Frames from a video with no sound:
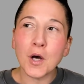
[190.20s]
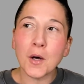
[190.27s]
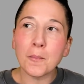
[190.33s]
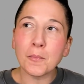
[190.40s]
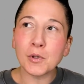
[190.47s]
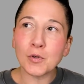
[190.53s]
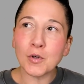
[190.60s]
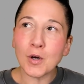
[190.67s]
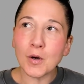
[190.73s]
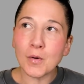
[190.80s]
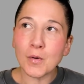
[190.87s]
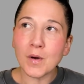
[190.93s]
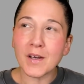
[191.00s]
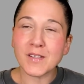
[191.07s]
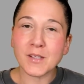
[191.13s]
Pluto
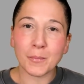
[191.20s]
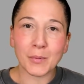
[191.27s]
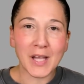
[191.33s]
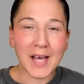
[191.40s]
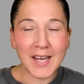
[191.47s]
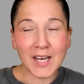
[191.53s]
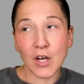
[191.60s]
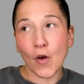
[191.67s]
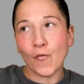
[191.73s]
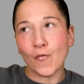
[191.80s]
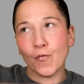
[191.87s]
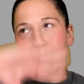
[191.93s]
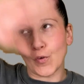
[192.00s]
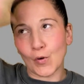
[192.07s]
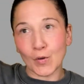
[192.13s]
is a planet
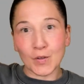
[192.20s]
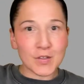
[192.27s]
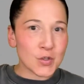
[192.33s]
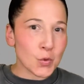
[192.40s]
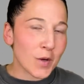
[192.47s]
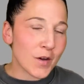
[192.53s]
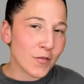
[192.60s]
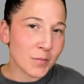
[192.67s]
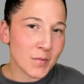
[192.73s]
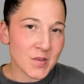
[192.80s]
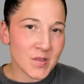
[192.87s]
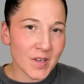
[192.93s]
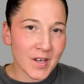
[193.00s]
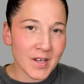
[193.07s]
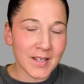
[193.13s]
furthest away from the
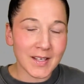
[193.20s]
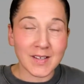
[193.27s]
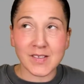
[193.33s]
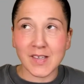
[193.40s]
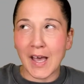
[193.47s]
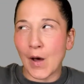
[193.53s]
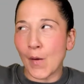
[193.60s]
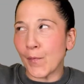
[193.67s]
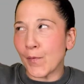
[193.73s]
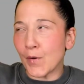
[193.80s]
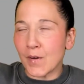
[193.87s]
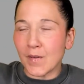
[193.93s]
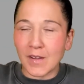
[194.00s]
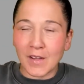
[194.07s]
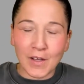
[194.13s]
sun. He's out there
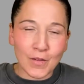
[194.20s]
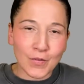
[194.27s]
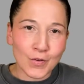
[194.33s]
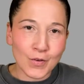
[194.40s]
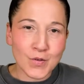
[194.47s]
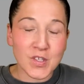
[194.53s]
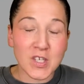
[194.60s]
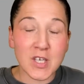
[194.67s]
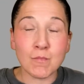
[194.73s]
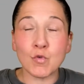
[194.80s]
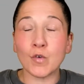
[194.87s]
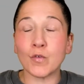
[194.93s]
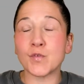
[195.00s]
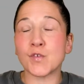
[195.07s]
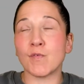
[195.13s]
in the ethers. He
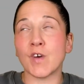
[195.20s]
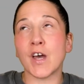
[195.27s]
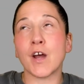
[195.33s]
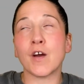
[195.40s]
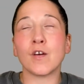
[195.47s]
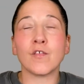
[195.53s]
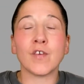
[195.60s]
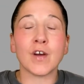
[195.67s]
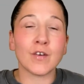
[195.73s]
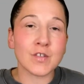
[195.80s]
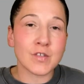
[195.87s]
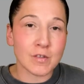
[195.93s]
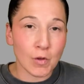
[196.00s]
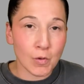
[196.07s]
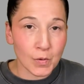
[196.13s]
moves very, very
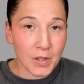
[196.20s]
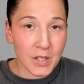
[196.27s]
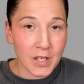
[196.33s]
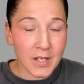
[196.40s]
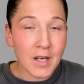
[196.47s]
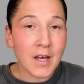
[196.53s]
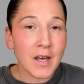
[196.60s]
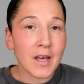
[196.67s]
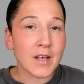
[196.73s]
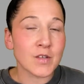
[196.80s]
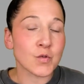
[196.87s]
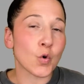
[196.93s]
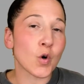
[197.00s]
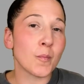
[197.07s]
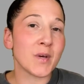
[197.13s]
slowly. His
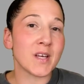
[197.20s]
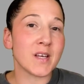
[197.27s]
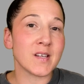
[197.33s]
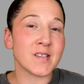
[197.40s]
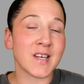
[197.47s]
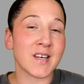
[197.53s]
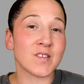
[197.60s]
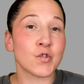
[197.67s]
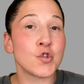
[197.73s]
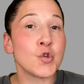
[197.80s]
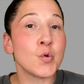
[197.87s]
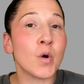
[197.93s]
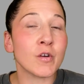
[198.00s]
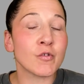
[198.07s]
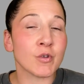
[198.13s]
orbit, it takes
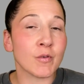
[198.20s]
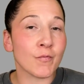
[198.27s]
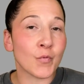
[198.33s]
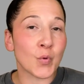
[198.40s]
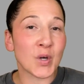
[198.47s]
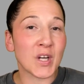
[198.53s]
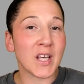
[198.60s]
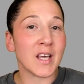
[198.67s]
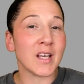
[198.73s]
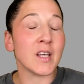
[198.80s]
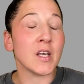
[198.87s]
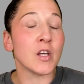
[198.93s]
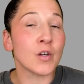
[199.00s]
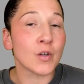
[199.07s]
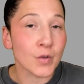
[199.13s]
248
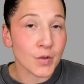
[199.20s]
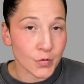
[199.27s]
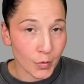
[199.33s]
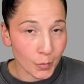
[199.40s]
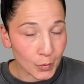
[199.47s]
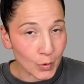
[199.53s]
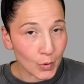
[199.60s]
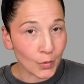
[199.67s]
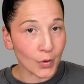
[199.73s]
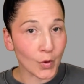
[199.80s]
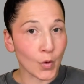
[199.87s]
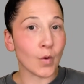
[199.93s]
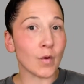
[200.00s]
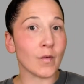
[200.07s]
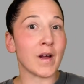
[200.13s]
years for Pluto to
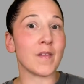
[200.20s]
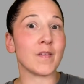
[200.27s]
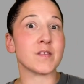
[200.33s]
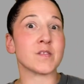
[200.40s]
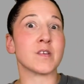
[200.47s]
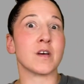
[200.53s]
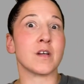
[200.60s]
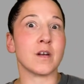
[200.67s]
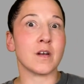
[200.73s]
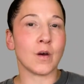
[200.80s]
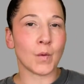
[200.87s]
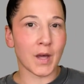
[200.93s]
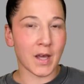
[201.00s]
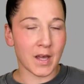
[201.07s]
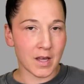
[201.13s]
go around the sun,
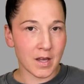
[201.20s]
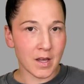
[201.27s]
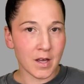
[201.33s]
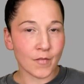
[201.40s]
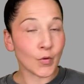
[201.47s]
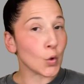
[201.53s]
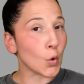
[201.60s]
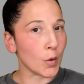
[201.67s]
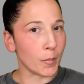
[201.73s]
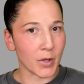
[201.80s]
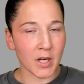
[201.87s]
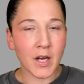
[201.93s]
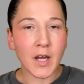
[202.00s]
okay? Full orbit.